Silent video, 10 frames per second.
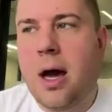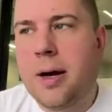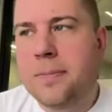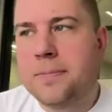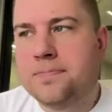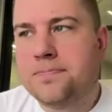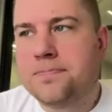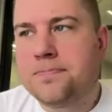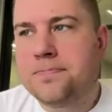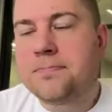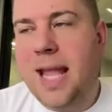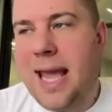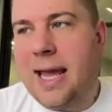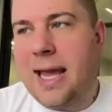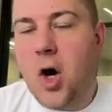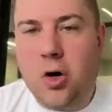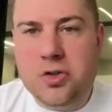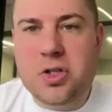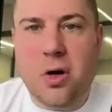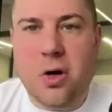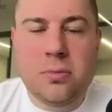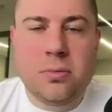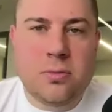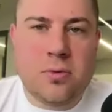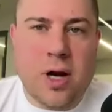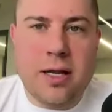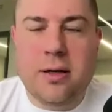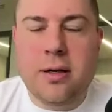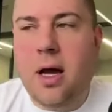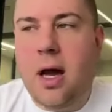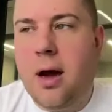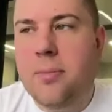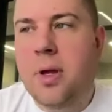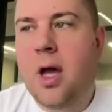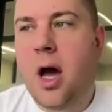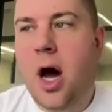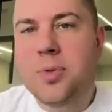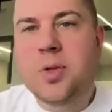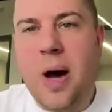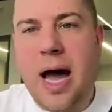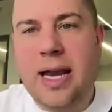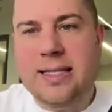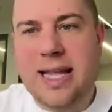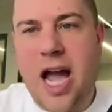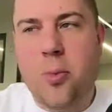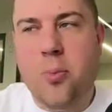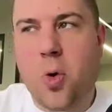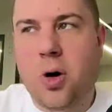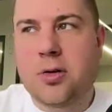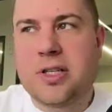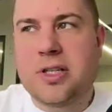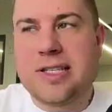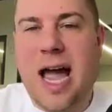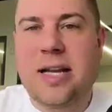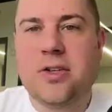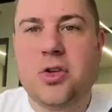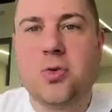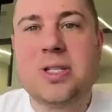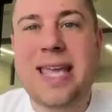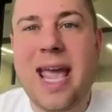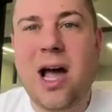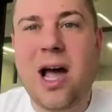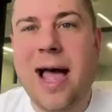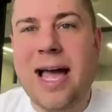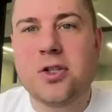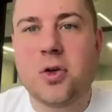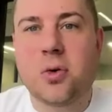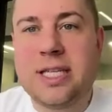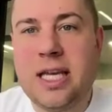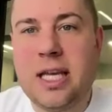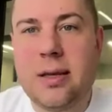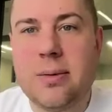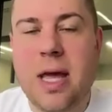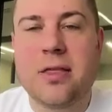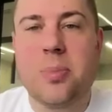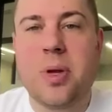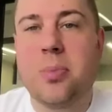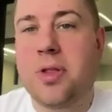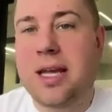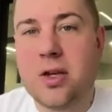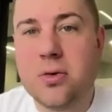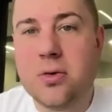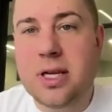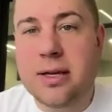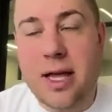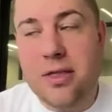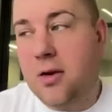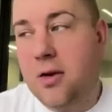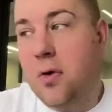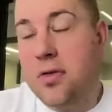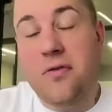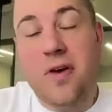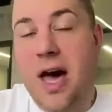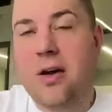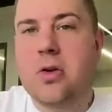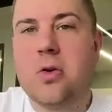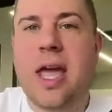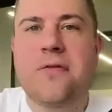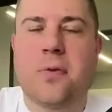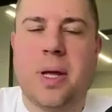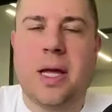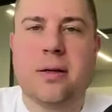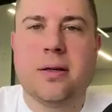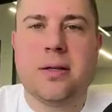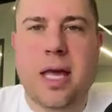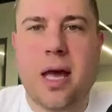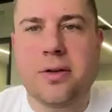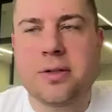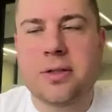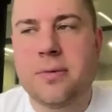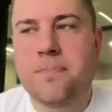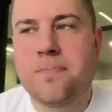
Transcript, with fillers: Um, and also, right? Um, HubSpot is now more designed to scale as your team and the people that use it, and therefore the value you get from it scales.